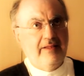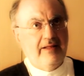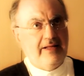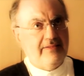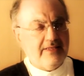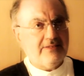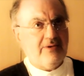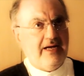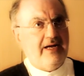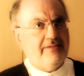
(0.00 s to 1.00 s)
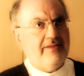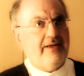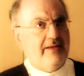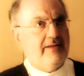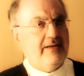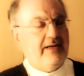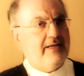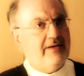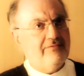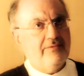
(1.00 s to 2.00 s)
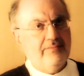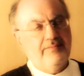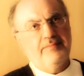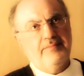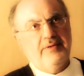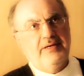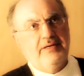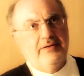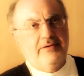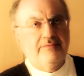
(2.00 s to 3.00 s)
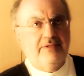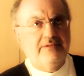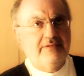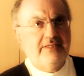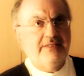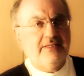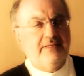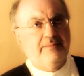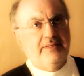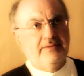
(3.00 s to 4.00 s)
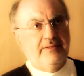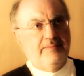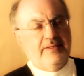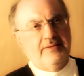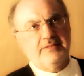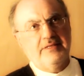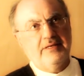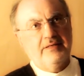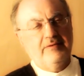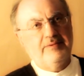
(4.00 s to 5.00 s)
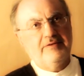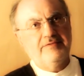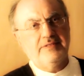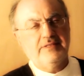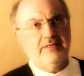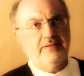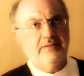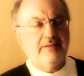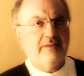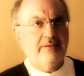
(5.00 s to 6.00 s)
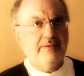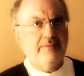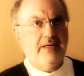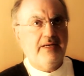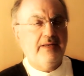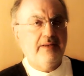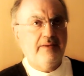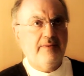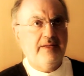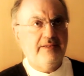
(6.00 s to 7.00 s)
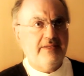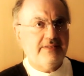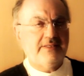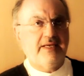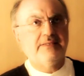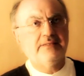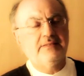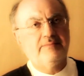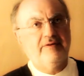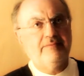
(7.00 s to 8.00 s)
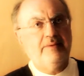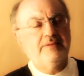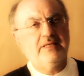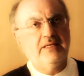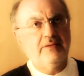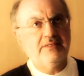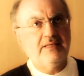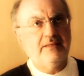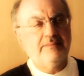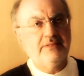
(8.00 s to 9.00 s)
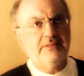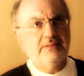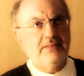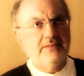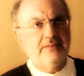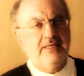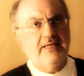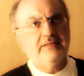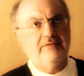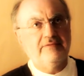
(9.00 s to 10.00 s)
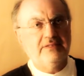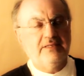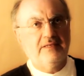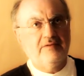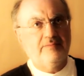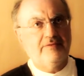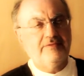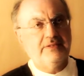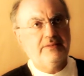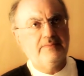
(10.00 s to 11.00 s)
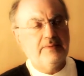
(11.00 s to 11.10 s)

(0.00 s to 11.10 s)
And that's why I think I gave you earlier on one reason about the circle of prophecy and why, in this sense, Prophet Muhammad is the end of the circle of prophecy.